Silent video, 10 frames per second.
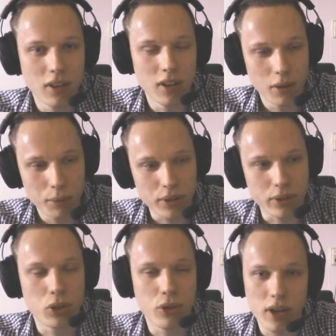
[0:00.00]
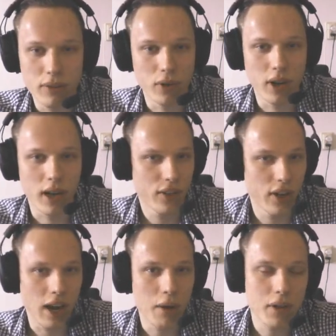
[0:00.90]
uh, we used to train for like three
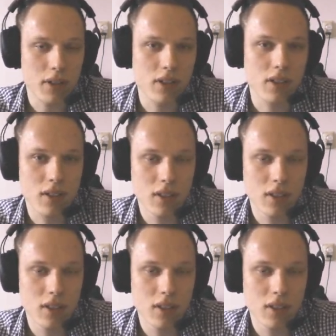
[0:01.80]
hours,